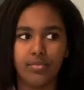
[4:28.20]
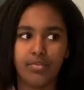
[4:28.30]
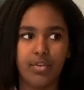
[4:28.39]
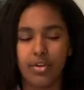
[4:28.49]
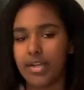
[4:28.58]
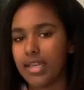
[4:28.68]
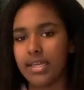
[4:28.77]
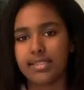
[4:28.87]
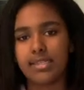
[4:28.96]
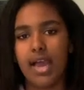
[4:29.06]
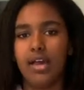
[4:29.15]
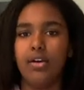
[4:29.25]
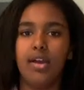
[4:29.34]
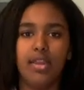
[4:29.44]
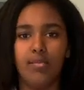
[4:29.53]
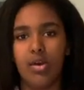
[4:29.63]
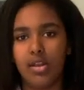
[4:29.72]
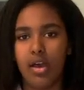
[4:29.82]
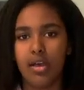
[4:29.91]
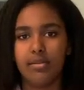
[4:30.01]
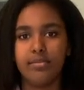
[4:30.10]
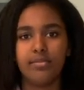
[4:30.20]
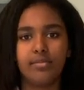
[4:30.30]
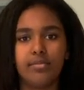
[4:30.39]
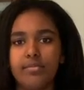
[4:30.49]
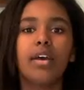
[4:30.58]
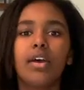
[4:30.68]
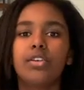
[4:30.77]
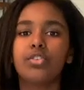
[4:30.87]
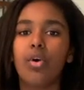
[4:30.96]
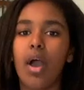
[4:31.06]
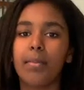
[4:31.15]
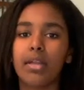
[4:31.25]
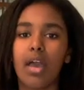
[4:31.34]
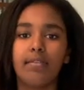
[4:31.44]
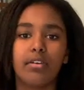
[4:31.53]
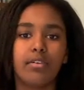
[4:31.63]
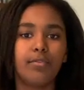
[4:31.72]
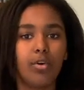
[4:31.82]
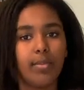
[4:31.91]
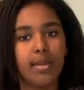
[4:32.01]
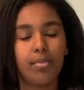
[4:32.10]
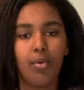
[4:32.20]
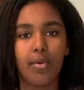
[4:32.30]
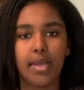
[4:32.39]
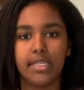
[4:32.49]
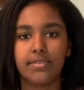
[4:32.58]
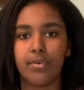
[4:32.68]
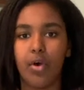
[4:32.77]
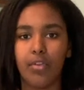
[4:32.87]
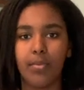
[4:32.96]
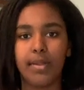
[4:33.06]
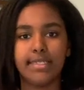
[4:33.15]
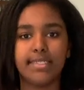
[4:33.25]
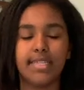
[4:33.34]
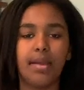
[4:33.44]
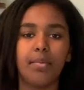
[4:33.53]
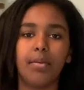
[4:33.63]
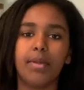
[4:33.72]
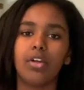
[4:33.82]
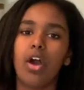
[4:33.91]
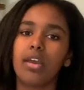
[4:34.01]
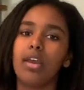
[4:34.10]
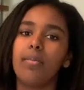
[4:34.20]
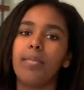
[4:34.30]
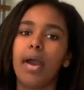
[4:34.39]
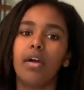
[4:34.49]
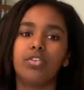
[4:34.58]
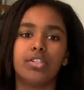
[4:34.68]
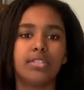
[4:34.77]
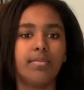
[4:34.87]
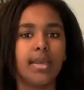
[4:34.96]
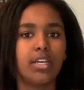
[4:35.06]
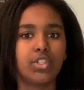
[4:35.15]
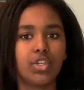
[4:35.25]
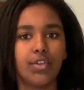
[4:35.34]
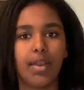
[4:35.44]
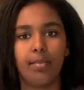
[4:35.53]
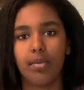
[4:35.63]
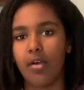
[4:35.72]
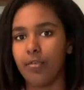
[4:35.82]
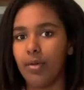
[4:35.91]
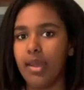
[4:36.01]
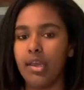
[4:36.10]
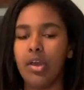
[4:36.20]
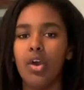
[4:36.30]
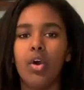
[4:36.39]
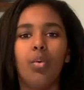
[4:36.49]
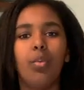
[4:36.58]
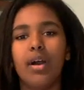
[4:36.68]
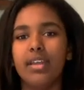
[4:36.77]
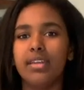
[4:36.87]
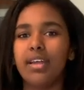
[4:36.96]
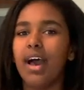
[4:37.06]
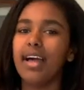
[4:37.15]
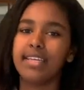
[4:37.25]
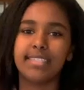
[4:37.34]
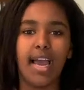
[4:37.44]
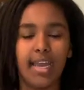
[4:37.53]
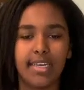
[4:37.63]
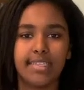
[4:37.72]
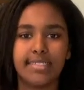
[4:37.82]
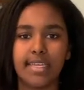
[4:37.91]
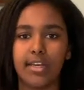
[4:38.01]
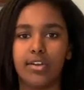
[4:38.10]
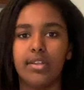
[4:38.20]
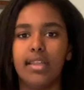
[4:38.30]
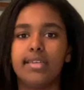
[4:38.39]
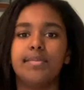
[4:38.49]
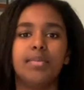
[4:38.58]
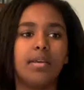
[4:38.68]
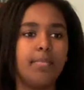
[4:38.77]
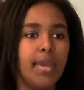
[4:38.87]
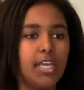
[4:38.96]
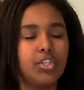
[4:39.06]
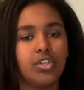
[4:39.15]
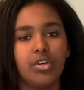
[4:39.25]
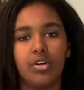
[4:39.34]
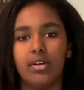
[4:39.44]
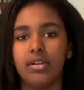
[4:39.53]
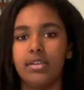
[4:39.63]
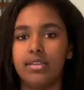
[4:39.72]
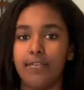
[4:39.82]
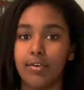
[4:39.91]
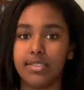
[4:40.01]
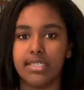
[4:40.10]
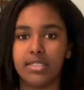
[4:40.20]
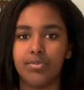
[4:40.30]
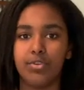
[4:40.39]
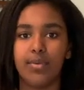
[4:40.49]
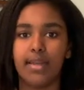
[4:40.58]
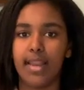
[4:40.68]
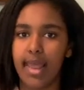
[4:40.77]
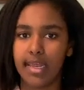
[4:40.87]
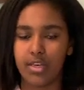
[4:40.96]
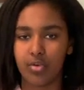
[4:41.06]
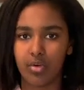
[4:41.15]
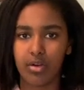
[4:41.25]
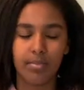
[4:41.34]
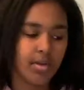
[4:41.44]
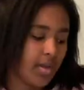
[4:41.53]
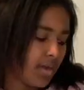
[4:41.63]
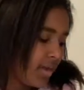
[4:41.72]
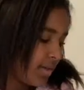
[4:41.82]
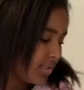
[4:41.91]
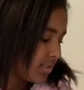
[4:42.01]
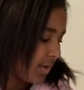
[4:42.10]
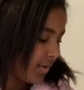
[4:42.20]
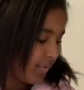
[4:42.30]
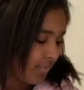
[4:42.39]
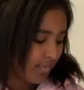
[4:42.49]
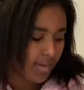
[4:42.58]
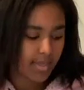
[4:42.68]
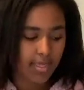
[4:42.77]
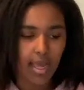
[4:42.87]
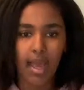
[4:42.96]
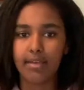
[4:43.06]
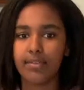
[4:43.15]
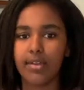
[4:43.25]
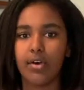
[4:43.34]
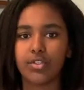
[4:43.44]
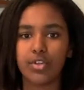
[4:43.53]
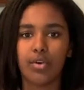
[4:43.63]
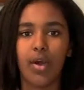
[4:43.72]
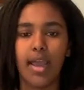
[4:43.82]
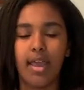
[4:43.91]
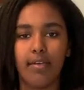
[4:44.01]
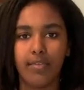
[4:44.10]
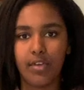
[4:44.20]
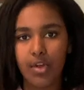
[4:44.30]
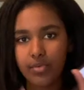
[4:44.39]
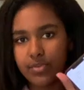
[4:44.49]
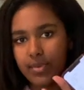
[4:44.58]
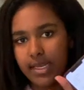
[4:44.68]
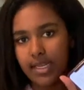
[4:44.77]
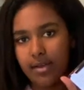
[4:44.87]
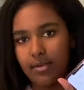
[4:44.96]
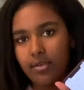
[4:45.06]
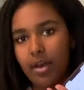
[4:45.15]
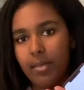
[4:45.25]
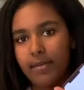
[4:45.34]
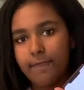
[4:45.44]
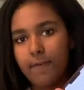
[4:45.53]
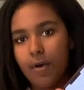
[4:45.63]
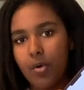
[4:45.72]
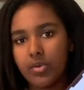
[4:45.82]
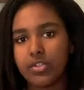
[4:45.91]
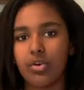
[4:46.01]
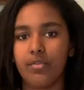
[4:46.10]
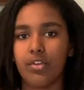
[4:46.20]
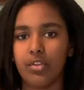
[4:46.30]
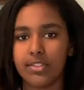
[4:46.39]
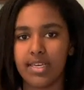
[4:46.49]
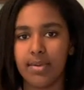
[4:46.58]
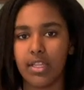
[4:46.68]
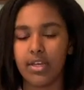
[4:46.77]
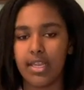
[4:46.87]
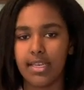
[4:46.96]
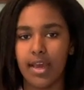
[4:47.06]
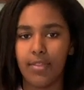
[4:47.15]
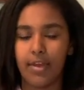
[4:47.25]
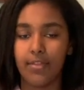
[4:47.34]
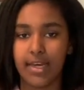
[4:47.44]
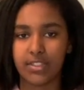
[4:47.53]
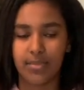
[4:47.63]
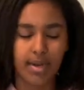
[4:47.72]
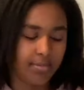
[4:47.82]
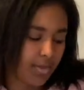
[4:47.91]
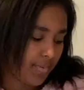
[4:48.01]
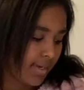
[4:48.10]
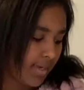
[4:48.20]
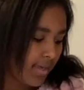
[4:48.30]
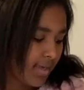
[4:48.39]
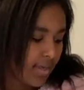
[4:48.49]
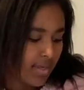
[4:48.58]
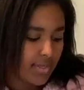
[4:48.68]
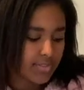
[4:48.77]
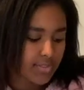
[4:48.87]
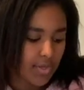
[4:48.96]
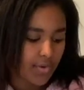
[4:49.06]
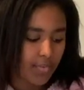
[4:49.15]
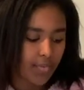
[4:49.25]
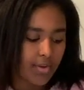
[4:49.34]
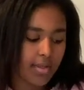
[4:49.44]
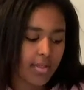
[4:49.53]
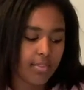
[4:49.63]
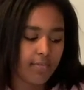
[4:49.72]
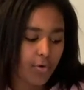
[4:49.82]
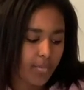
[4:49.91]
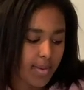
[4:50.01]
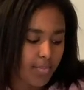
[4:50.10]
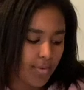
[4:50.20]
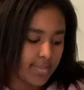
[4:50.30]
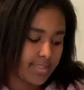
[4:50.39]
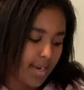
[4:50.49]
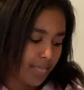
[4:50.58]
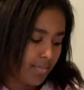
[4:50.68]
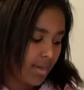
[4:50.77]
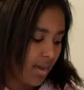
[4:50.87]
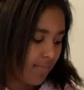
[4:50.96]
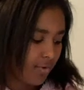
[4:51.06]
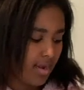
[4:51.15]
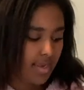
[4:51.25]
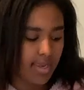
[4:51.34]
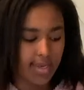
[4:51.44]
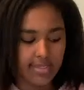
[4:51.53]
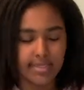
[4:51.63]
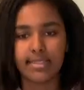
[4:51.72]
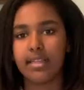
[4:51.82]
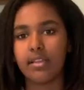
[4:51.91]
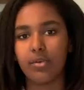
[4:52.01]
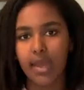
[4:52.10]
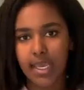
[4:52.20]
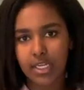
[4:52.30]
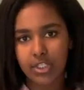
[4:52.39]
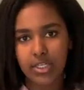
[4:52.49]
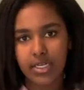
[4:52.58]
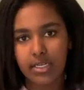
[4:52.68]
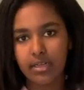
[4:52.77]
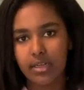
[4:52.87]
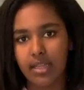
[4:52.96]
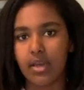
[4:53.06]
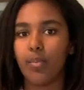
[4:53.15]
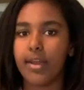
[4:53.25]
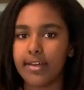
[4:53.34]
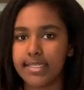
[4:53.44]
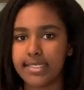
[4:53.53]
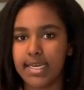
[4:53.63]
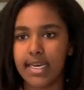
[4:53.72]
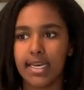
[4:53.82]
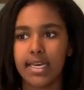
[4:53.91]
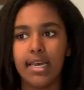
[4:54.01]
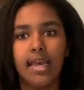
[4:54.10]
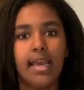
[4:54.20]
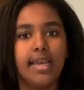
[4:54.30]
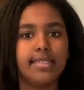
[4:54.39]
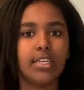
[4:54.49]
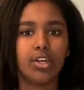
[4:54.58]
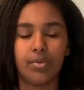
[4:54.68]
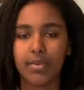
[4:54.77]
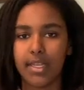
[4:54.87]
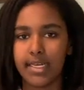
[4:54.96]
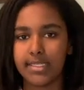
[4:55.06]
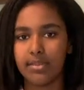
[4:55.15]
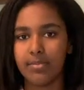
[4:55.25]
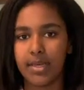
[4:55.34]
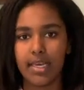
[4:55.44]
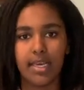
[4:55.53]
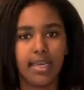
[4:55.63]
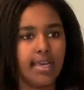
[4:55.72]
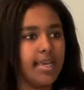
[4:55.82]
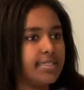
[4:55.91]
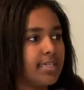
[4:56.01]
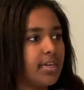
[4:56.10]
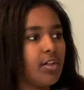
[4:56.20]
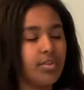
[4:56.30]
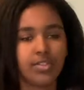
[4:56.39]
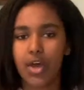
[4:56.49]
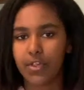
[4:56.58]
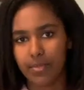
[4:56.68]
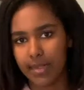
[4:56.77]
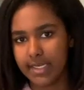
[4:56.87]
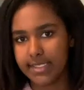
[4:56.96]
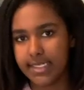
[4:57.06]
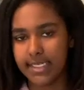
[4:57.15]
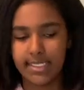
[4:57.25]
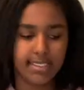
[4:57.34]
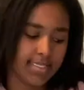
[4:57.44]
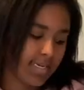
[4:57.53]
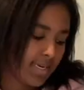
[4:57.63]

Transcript: your eating style and whatnot. So I'm going to cover four main points for all the places that I'm going to be talking about, just to make sure that I'm covering what at least I consider like some of the major differences between any dorm. So I also I have notes written down on my phone, so if you see me looking down there, that's what I'm doing. So the four main points that I'm going to be covering is location, like where is it, is it a good place to be, is it close to other places,